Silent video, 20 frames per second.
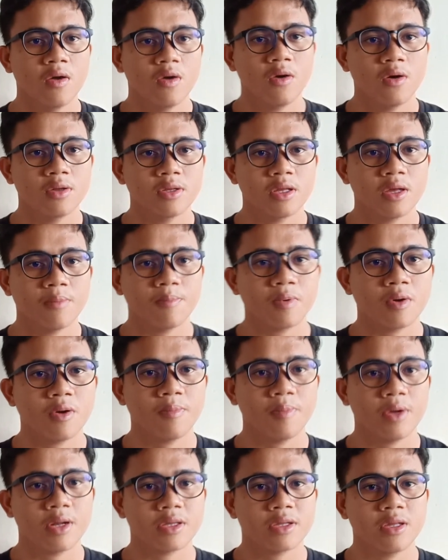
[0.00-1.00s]
on the
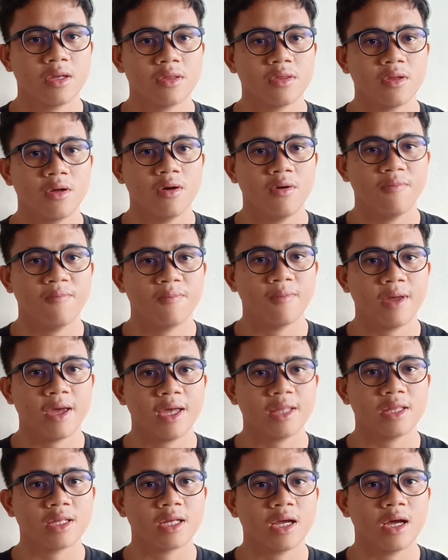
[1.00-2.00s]
properties of
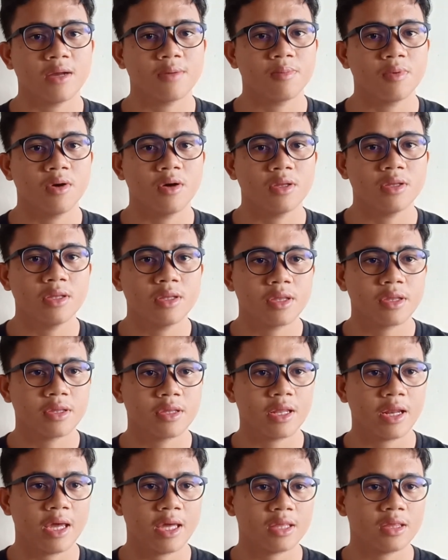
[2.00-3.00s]
plant carbon
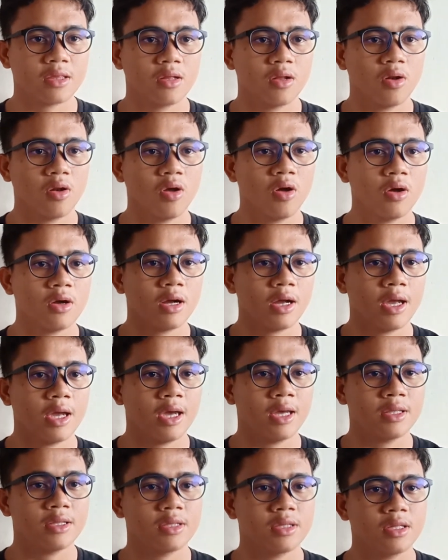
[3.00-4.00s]
strength, lock
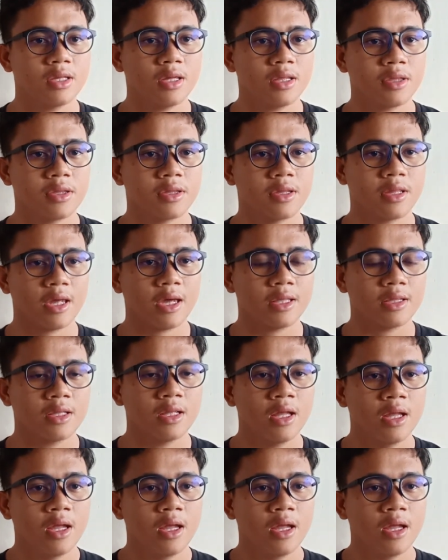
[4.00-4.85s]
and distance.